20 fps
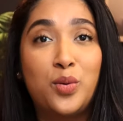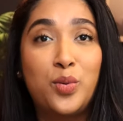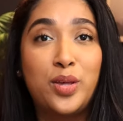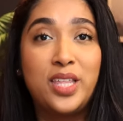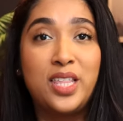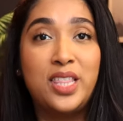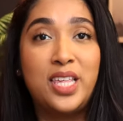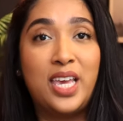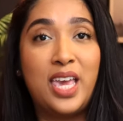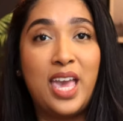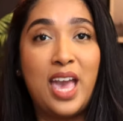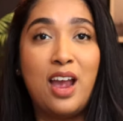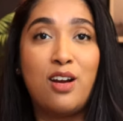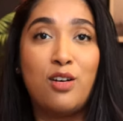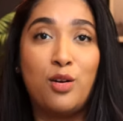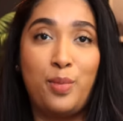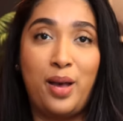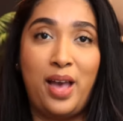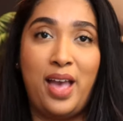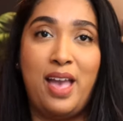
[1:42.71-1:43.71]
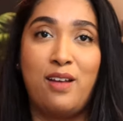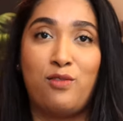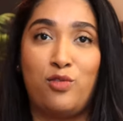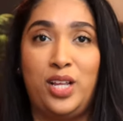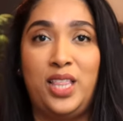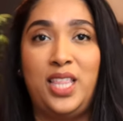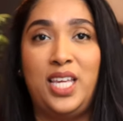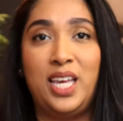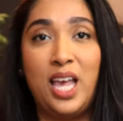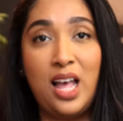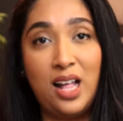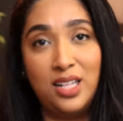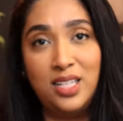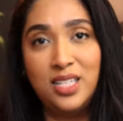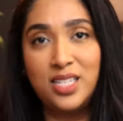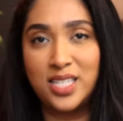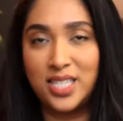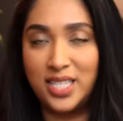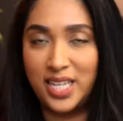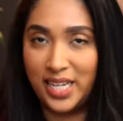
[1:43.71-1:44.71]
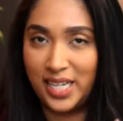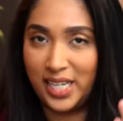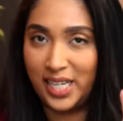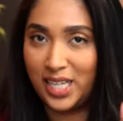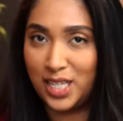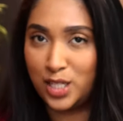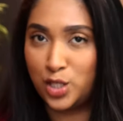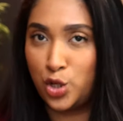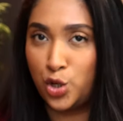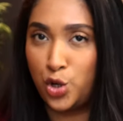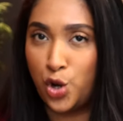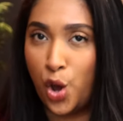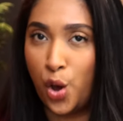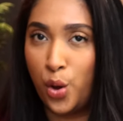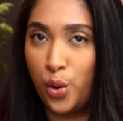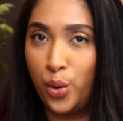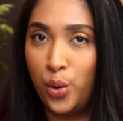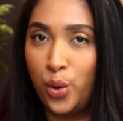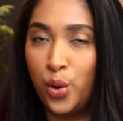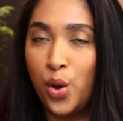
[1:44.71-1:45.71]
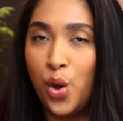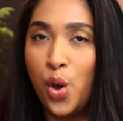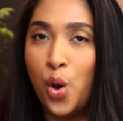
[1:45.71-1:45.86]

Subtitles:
whether they care about everything else, they need to know